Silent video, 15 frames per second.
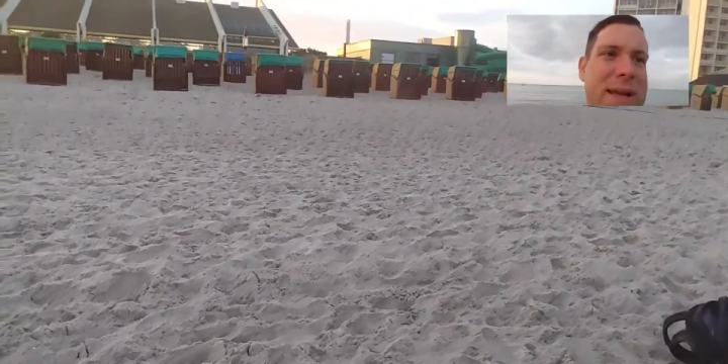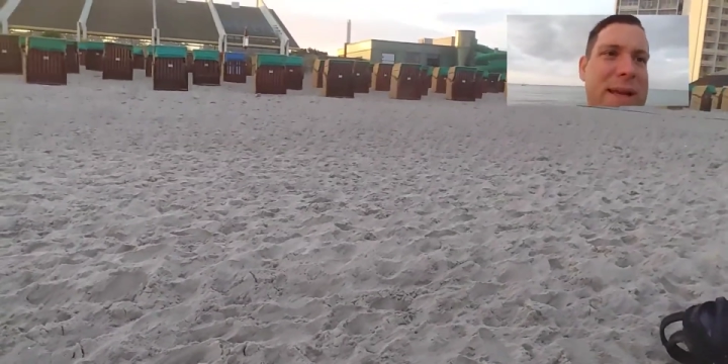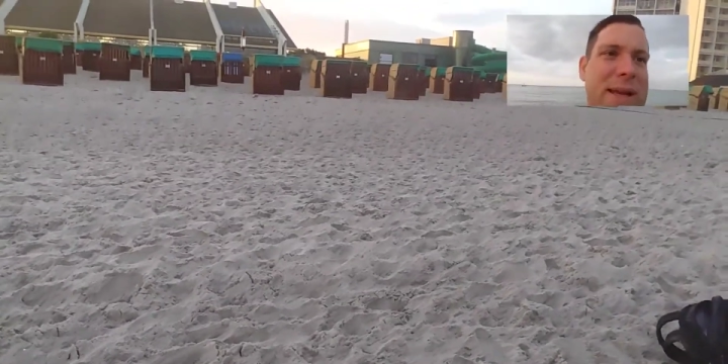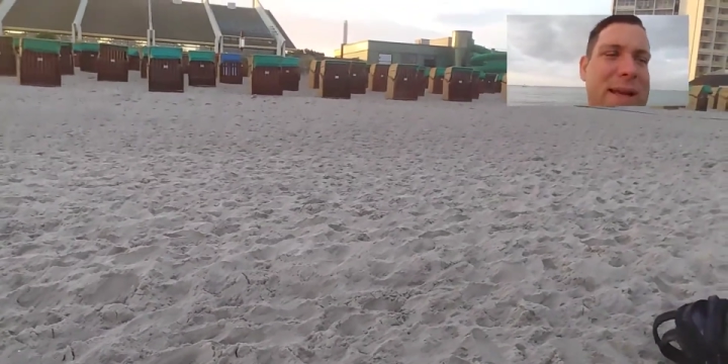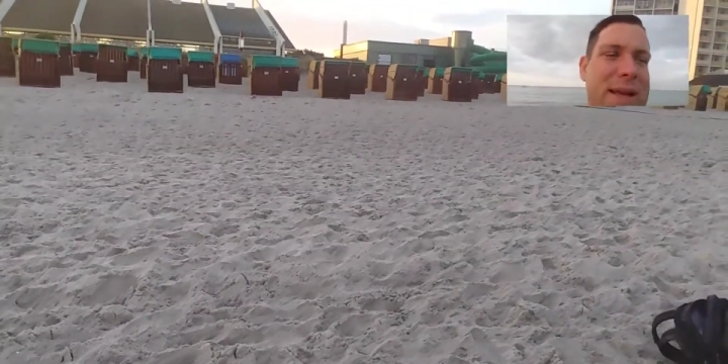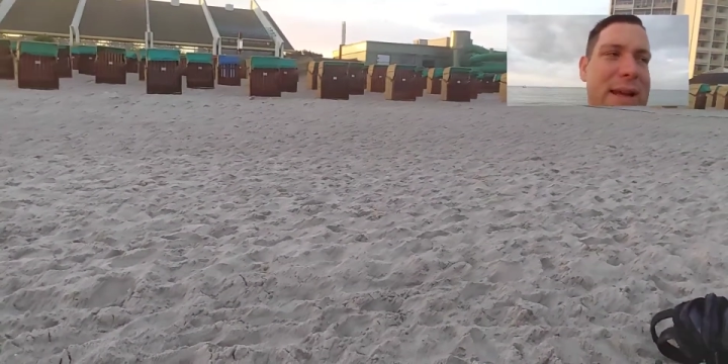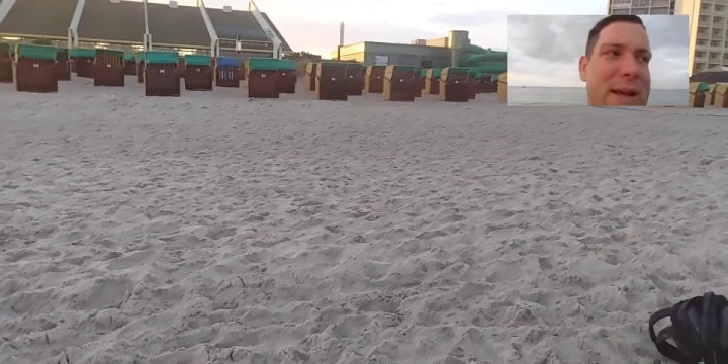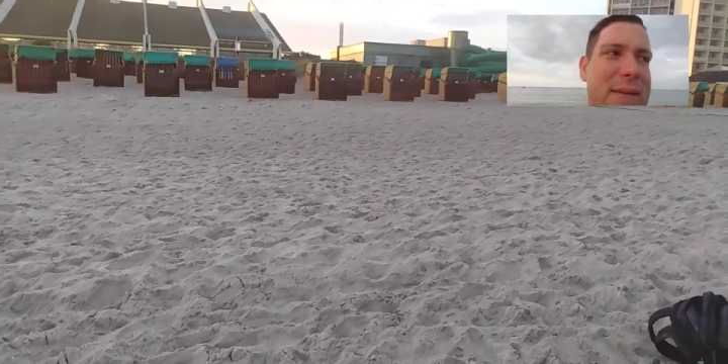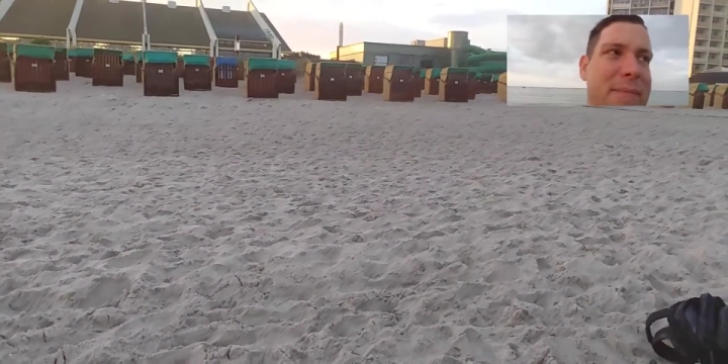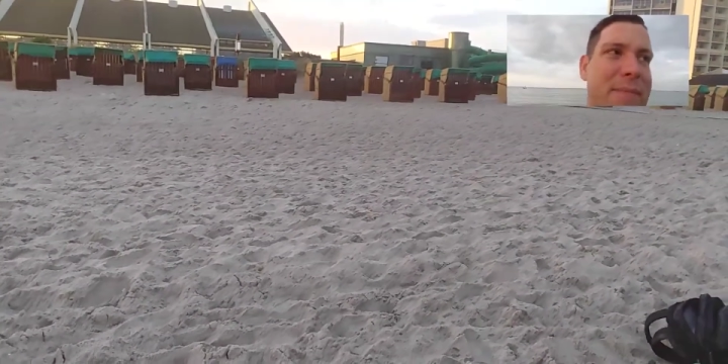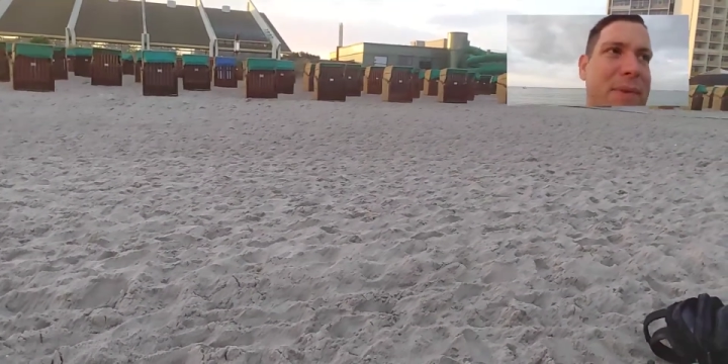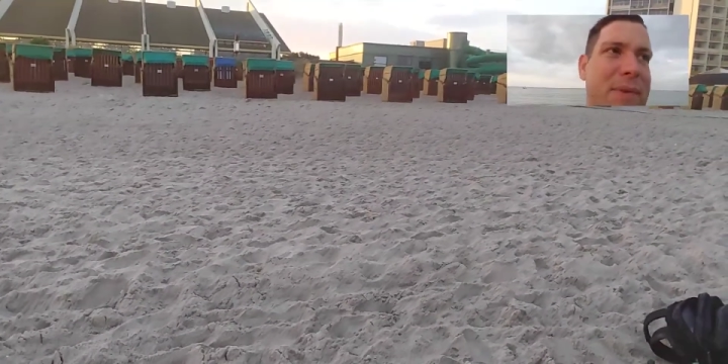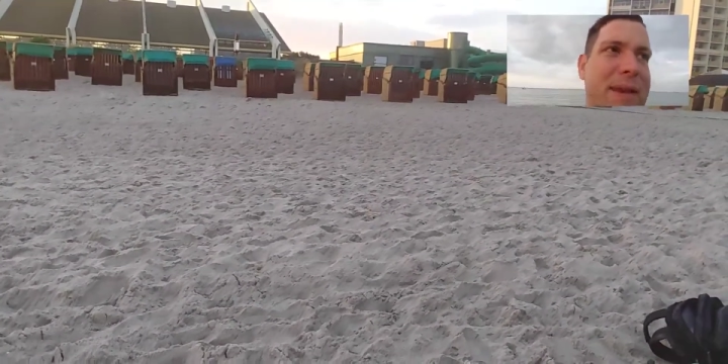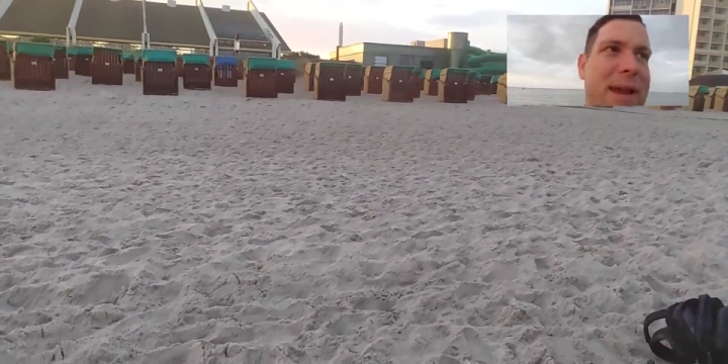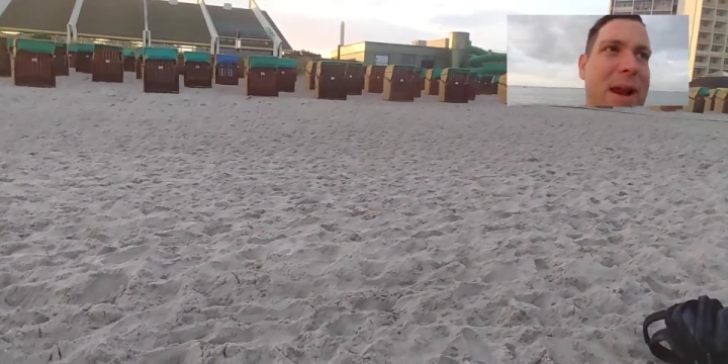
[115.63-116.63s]
and there
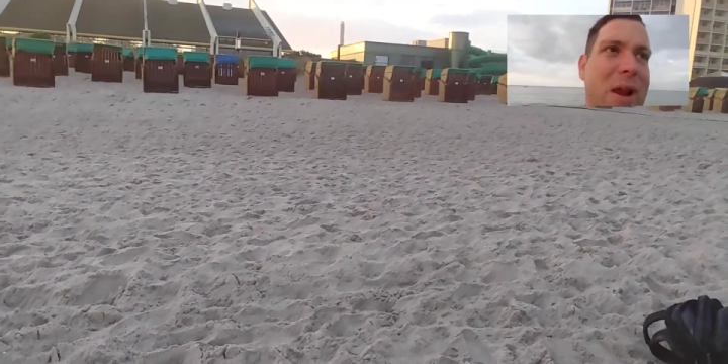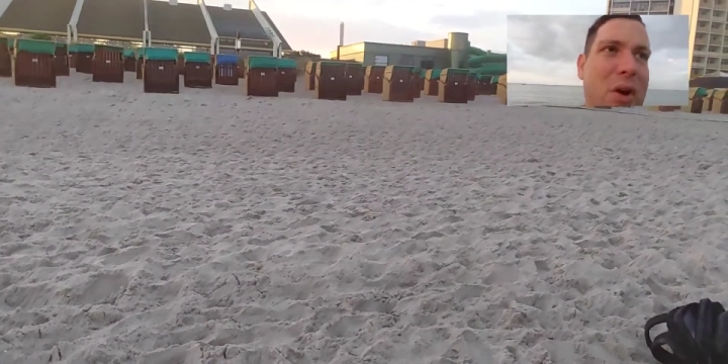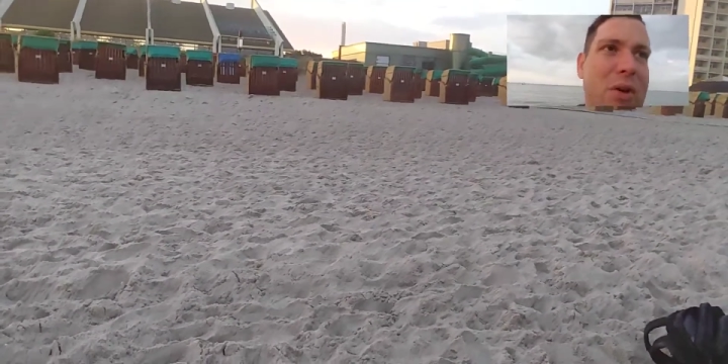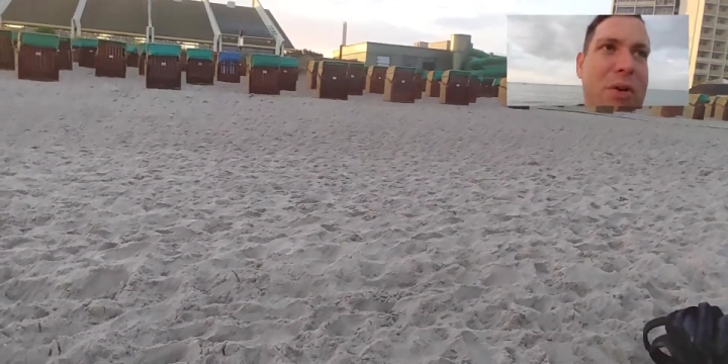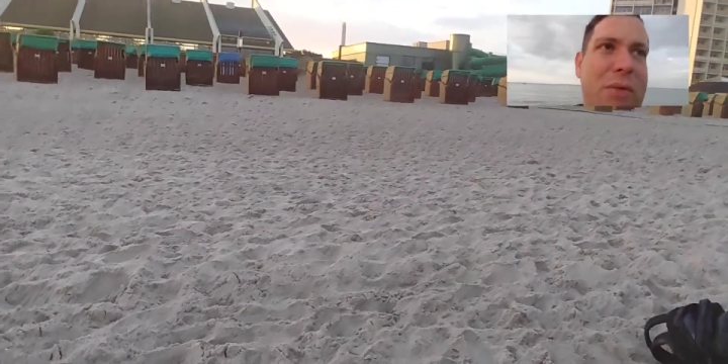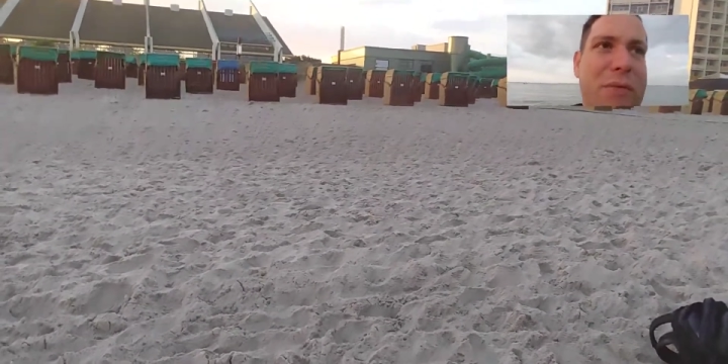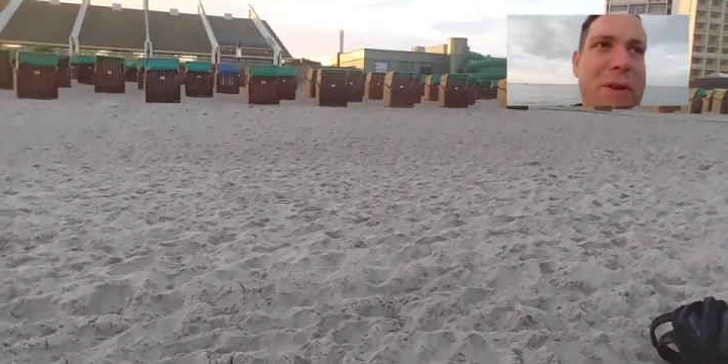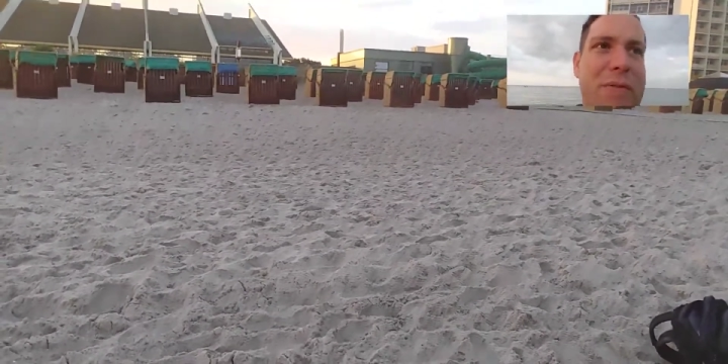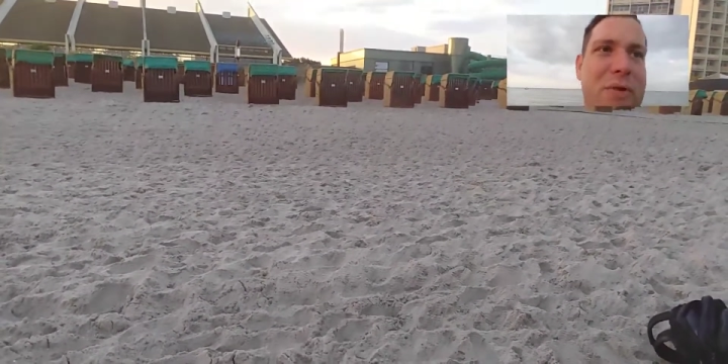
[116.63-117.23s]
are a lot of